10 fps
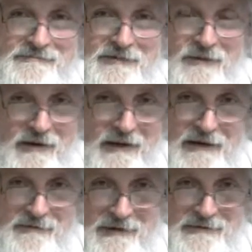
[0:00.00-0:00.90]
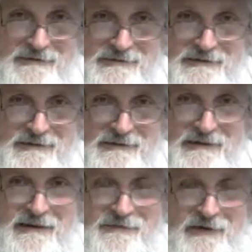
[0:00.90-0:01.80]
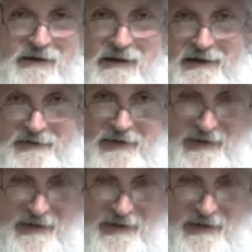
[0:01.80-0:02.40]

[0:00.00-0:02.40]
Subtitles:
will ever fertilize the